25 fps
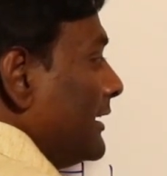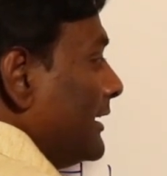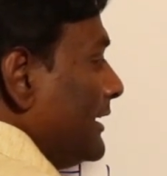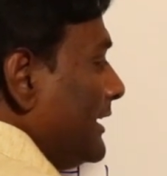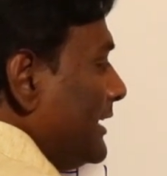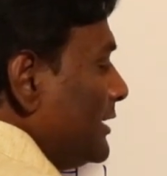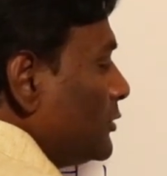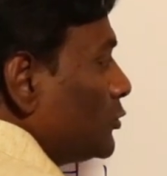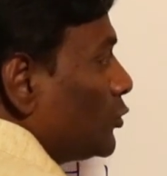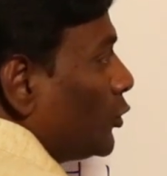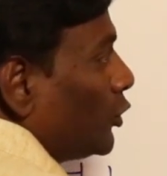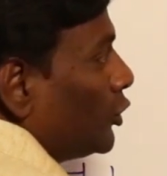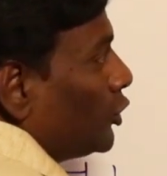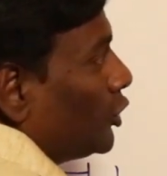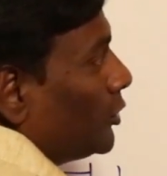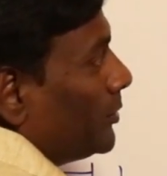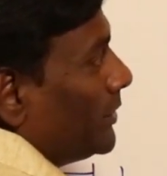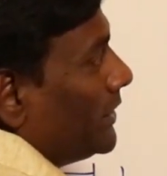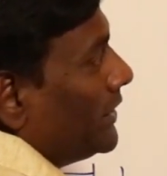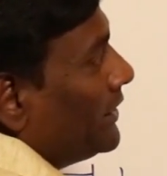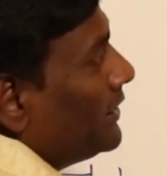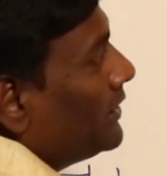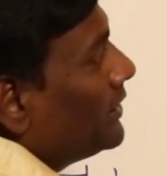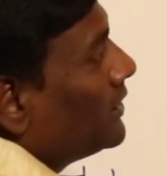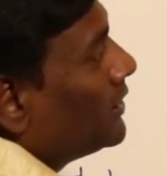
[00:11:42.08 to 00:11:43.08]
is going to
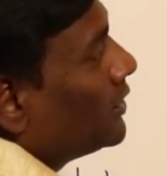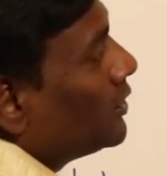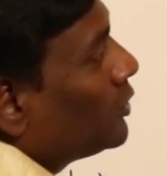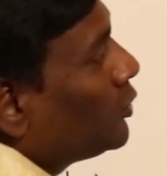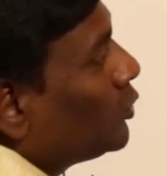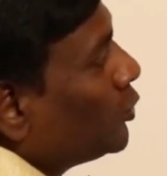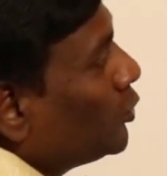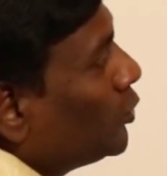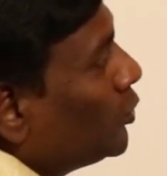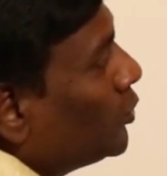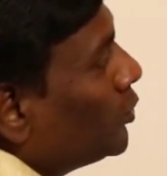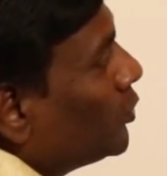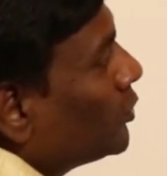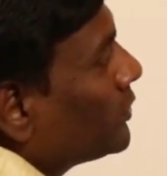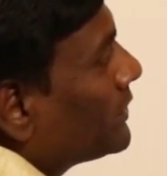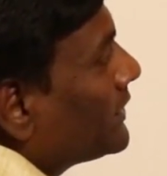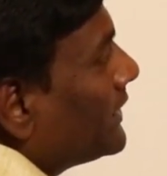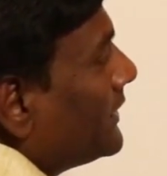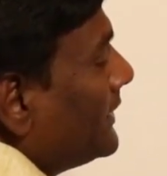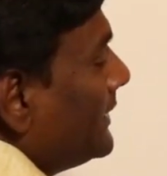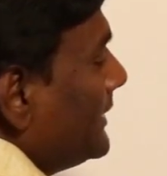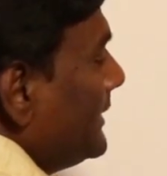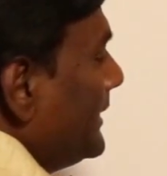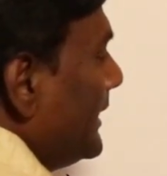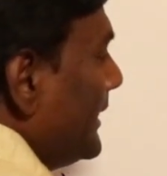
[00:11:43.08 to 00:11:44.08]
be
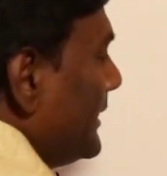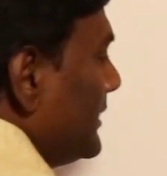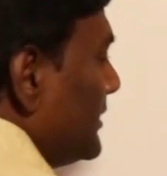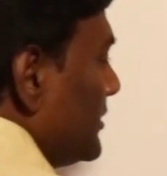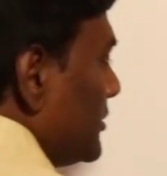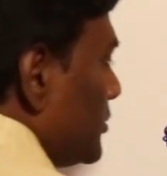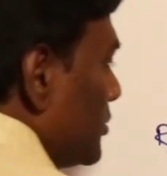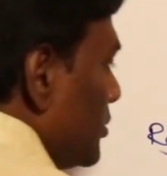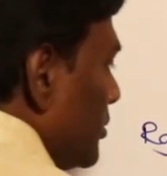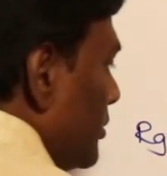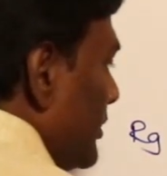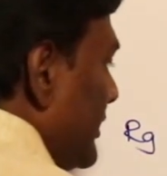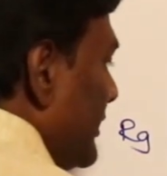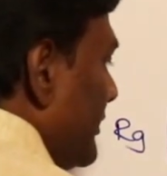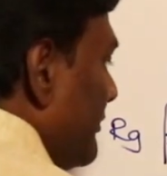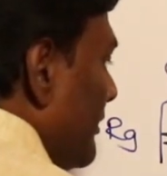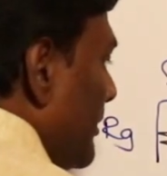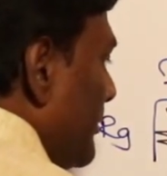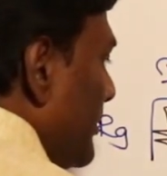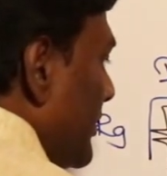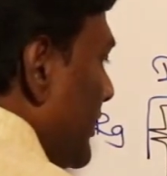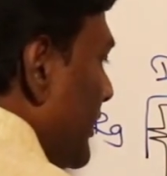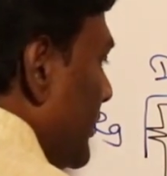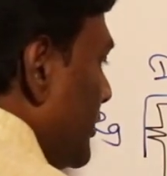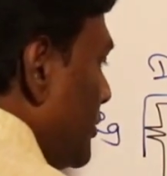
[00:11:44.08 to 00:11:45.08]
238. So it will
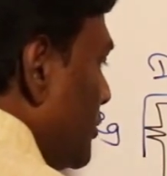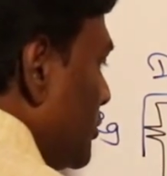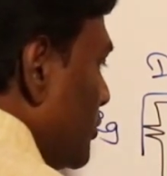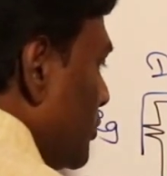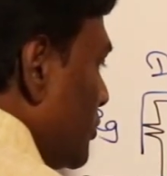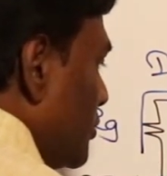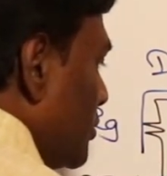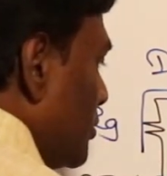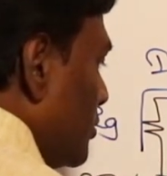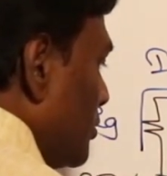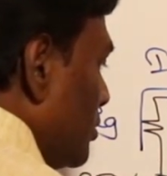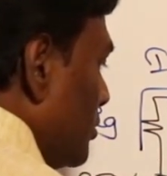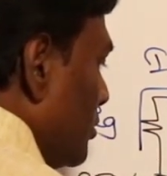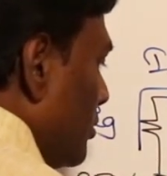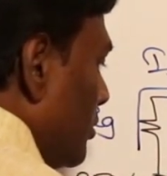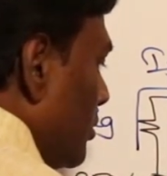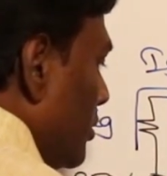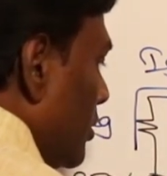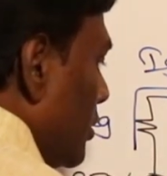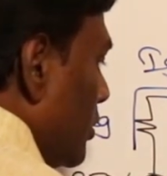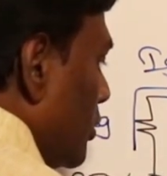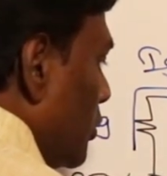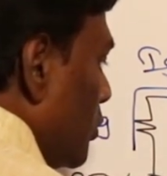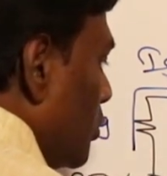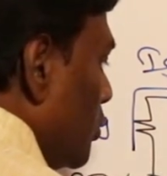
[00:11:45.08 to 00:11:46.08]
be reduced to
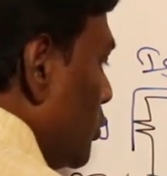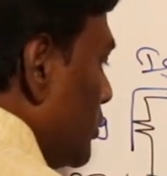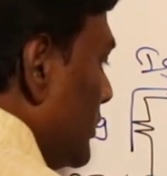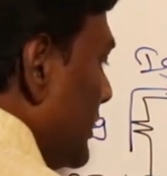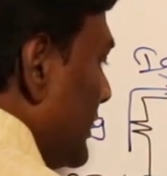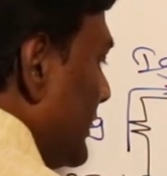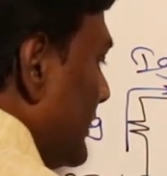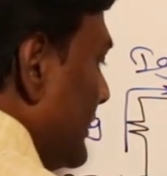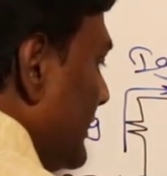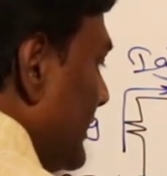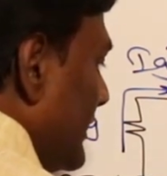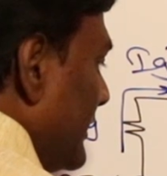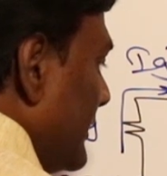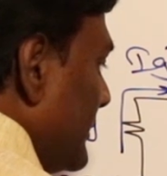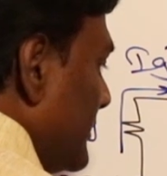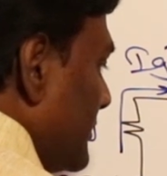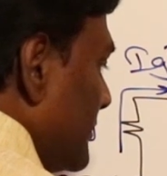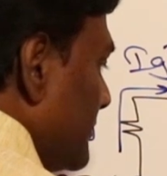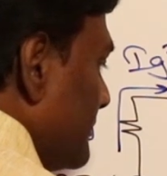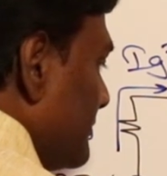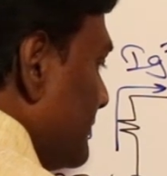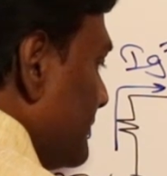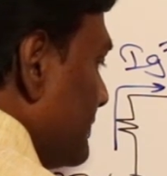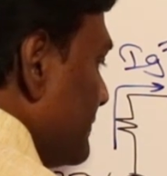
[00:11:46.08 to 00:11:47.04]
238.